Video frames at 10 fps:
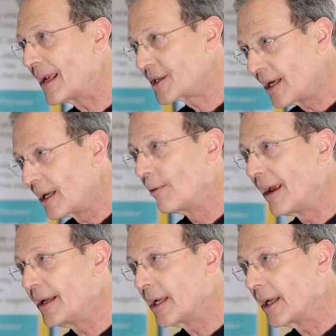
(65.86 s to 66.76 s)

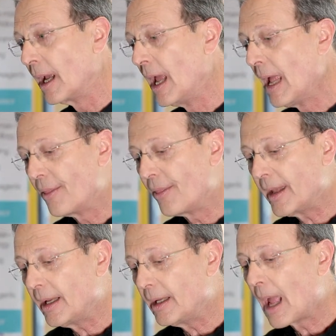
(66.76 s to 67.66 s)
accelerating
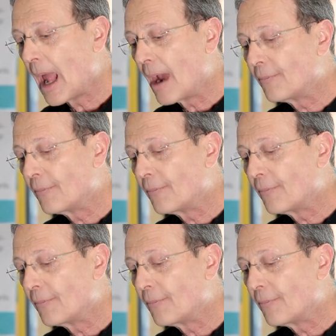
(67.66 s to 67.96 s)
the